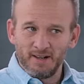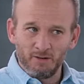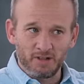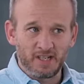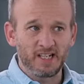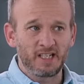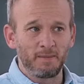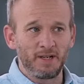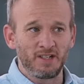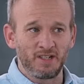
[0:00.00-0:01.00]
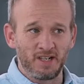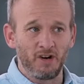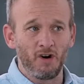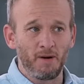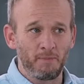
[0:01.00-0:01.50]
sensibly
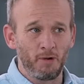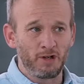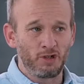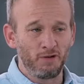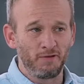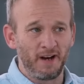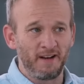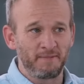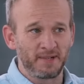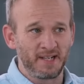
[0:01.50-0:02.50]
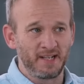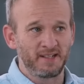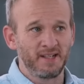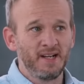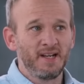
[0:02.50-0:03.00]
0.25%.